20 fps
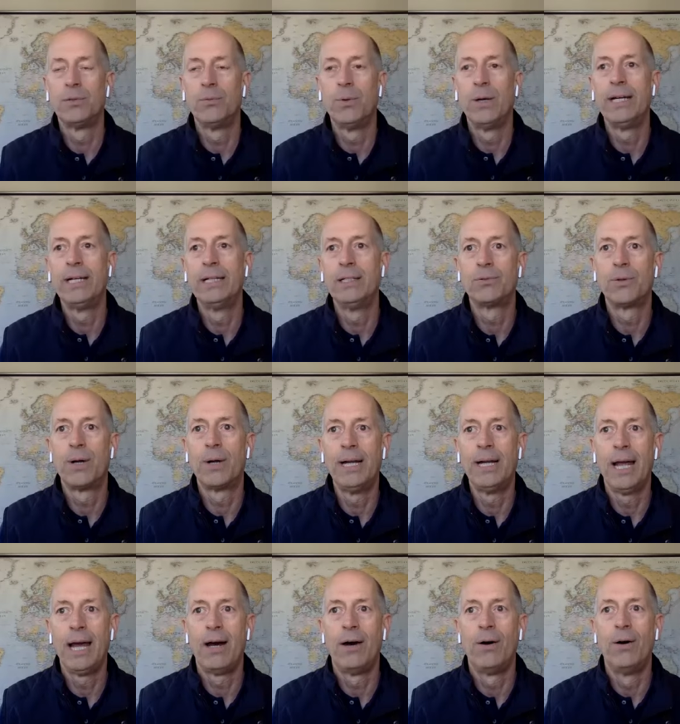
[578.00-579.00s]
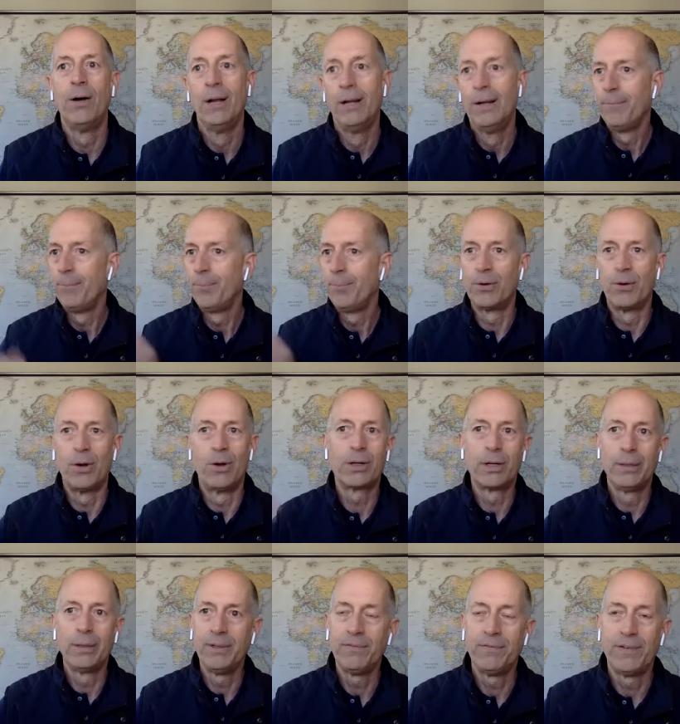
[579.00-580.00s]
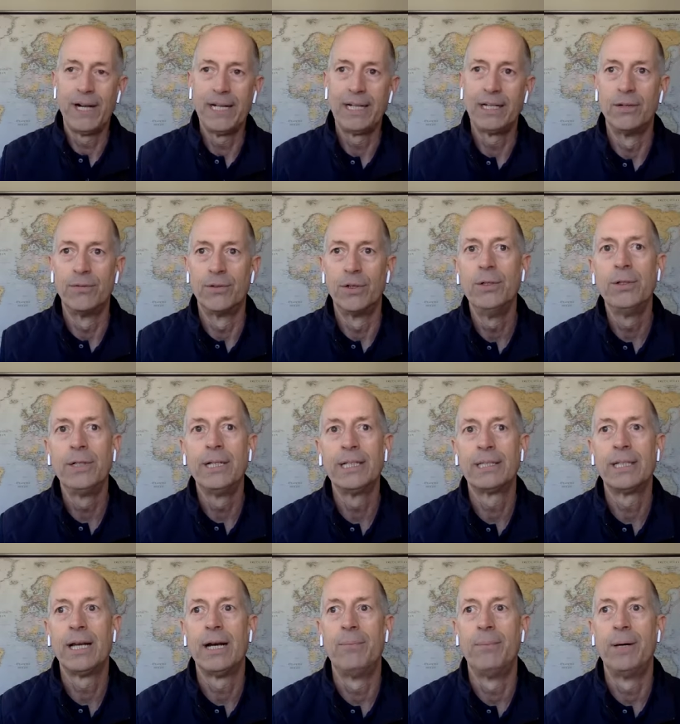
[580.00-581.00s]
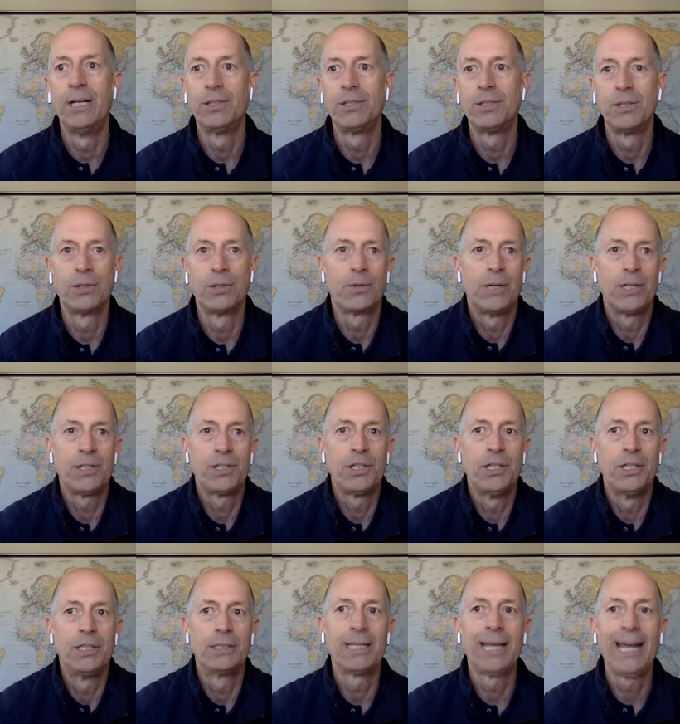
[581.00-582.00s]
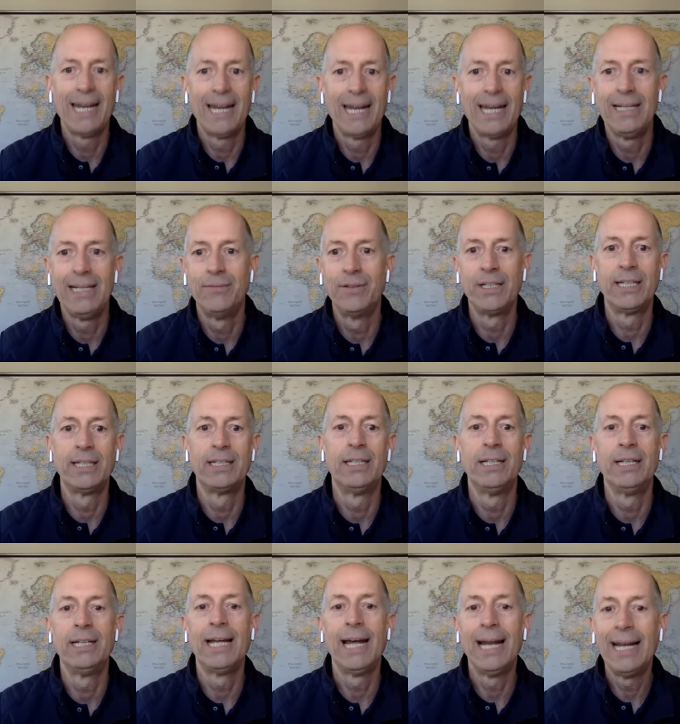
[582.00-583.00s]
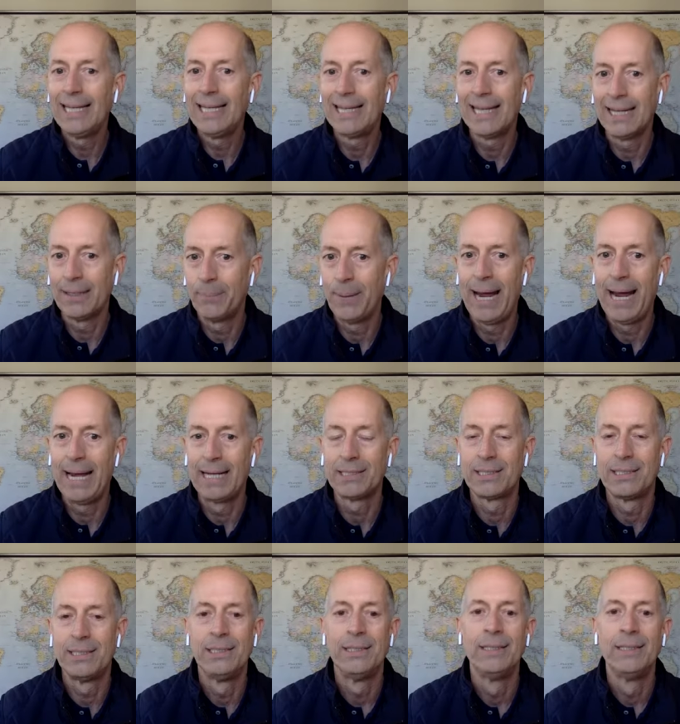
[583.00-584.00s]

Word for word: the way it is right now, they're all going to be fighting over who gets how much. So the question is, can they even get any, anything passed?